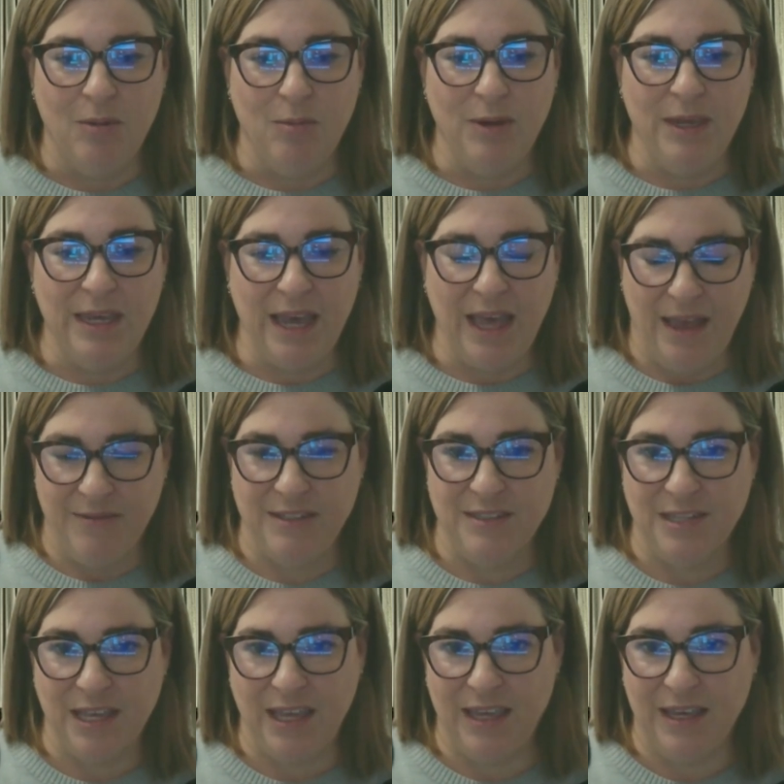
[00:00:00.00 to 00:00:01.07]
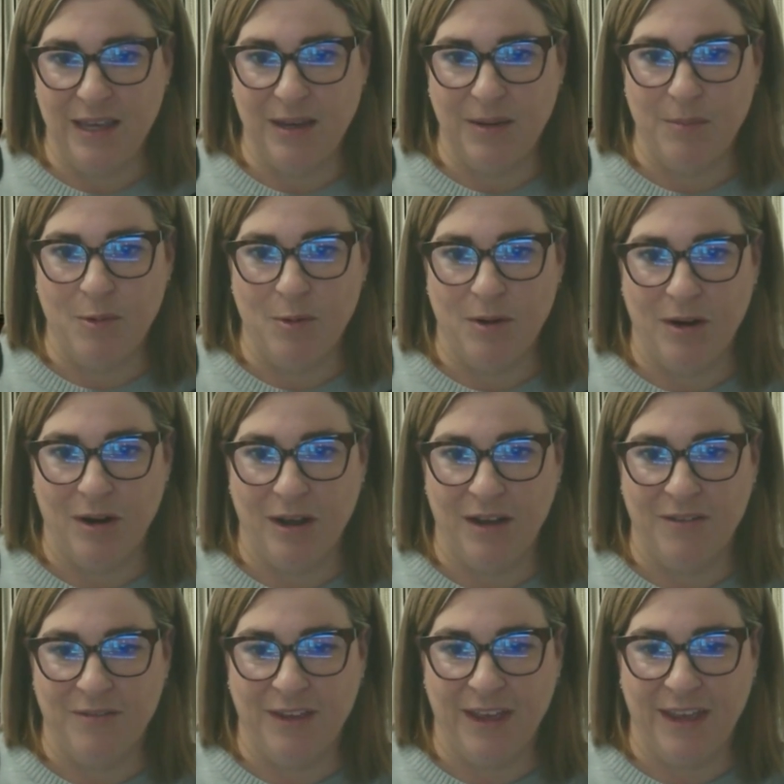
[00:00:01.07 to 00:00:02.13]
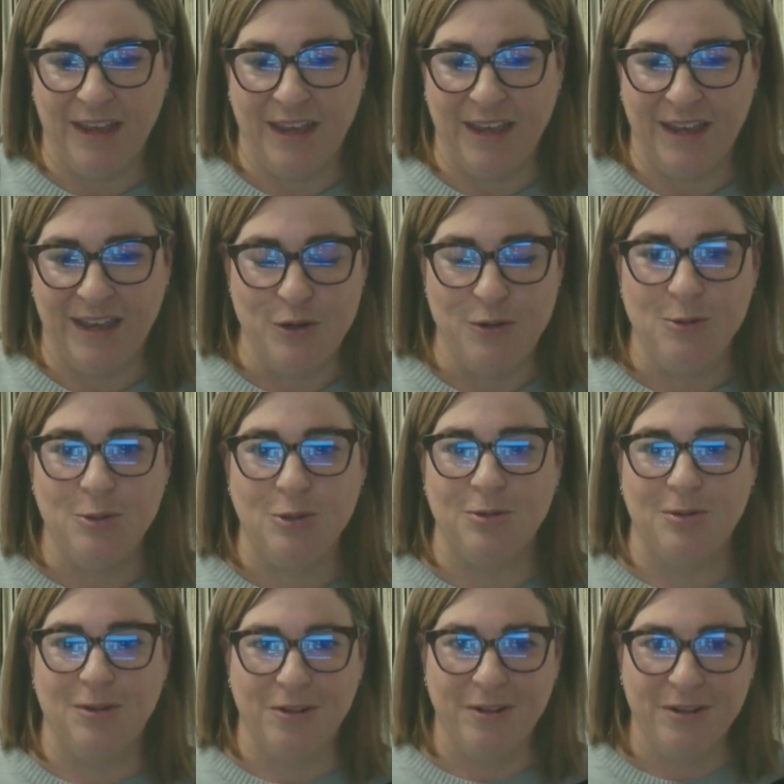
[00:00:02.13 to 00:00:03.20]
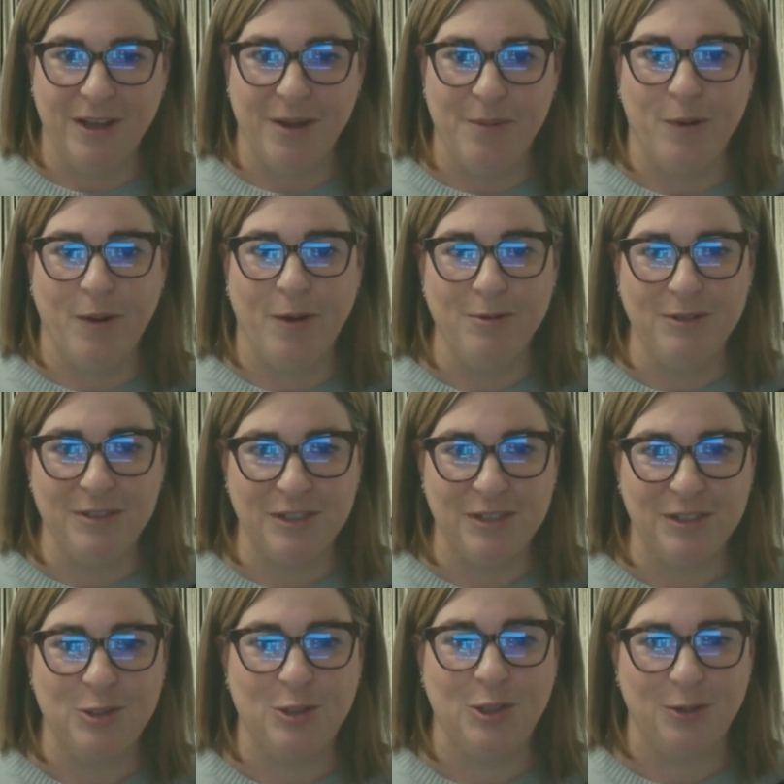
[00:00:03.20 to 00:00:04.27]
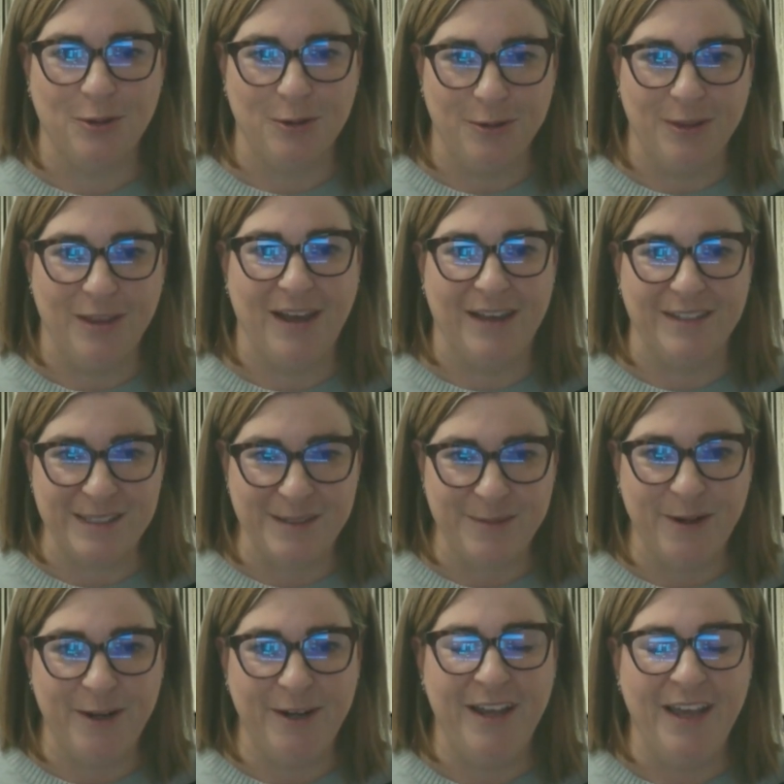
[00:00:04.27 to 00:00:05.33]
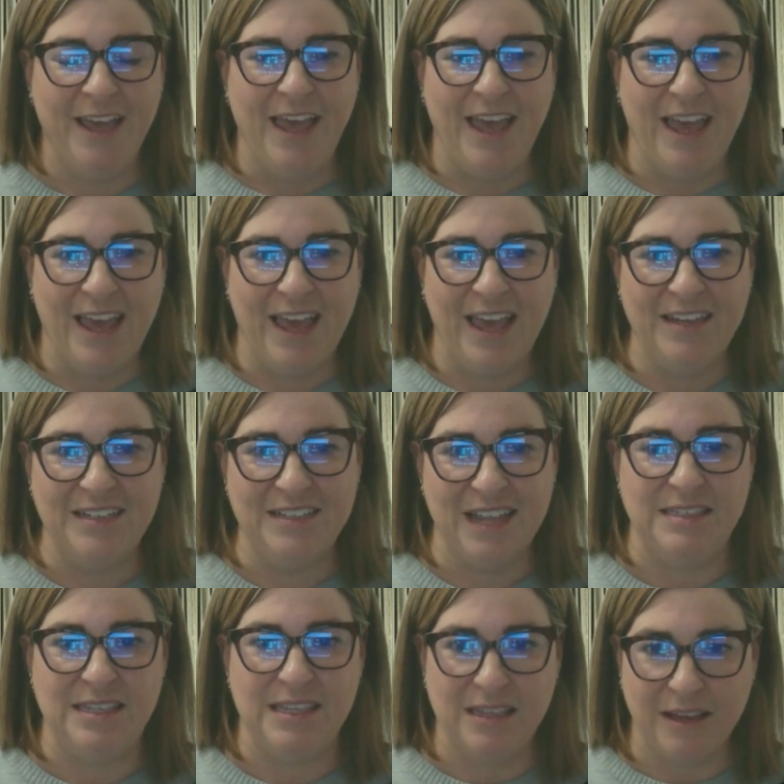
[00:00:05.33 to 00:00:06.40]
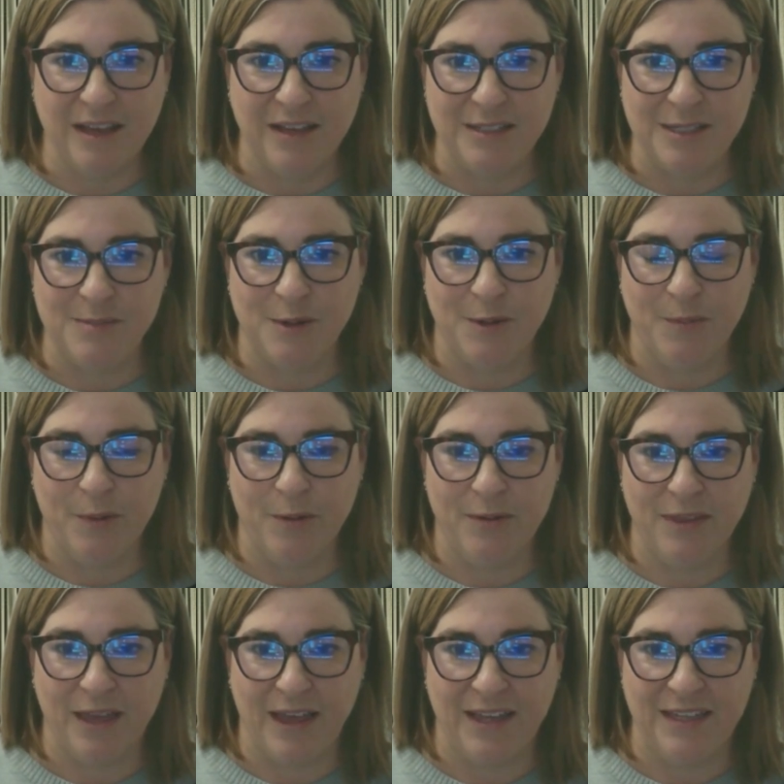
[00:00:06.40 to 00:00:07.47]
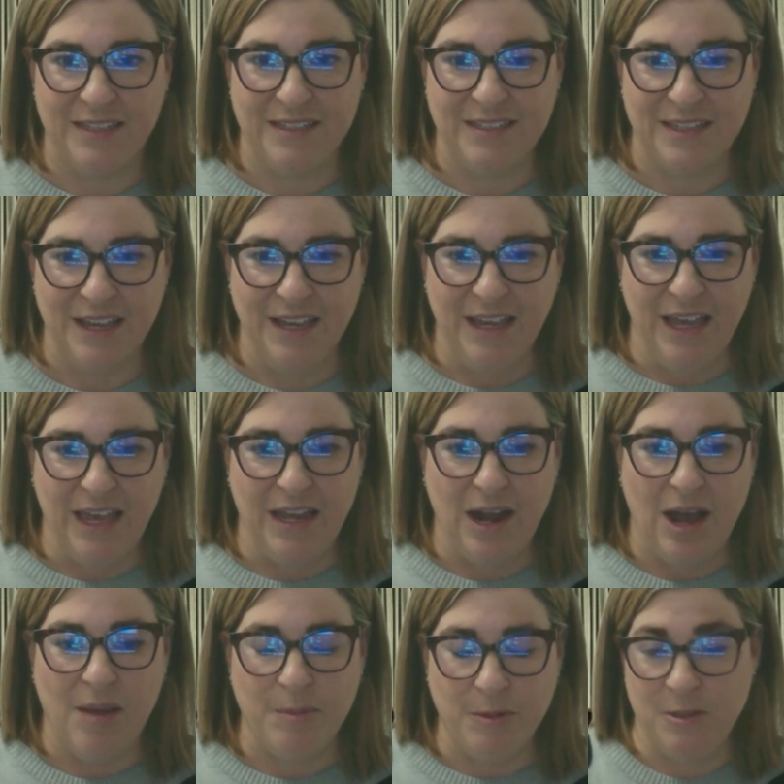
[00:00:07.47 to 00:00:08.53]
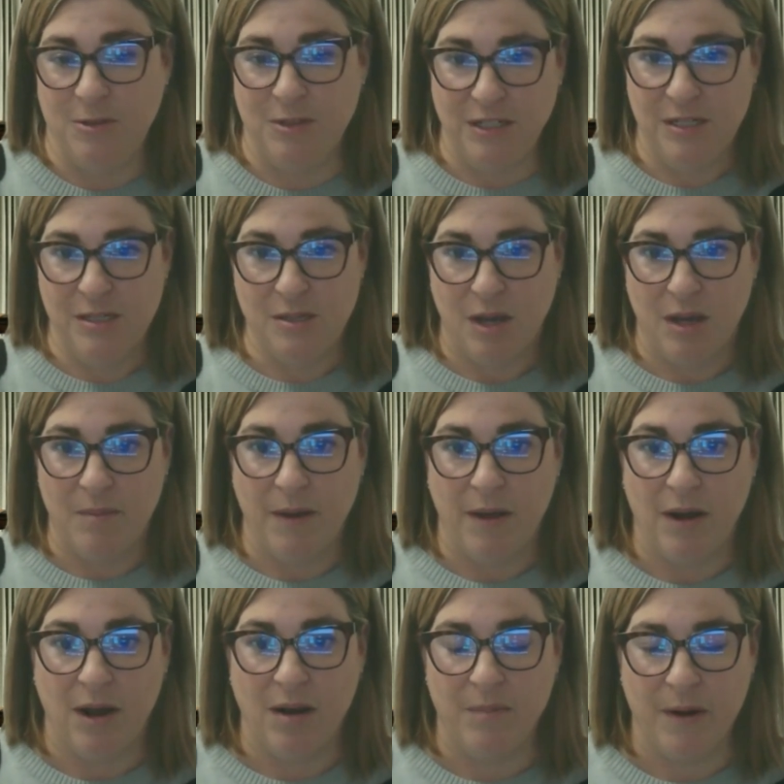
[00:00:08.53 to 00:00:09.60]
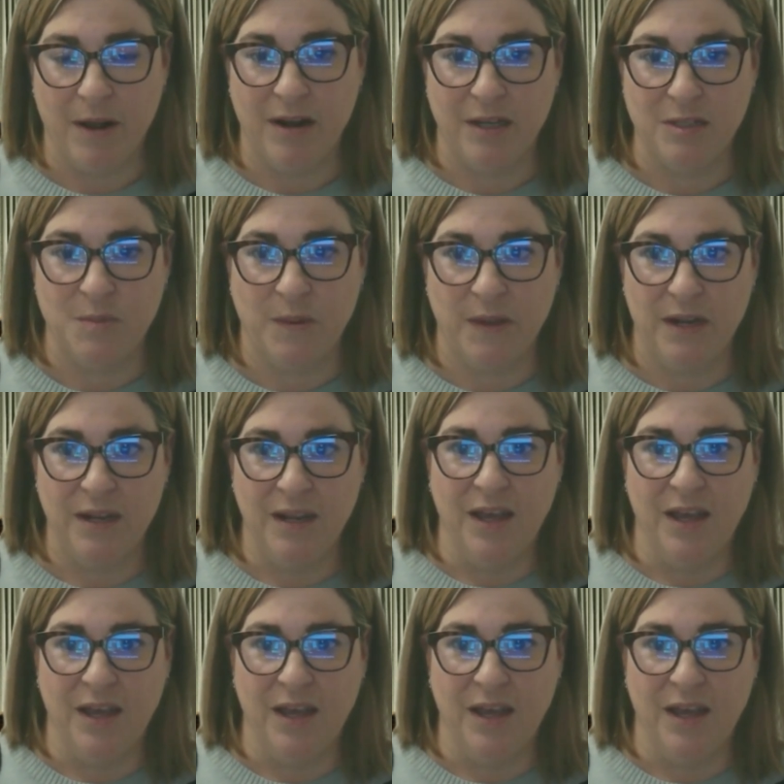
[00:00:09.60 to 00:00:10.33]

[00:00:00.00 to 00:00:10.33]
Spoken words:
we have to take more of a neutral approach to the customer and see the customer both as an opportunity to talk about our products. But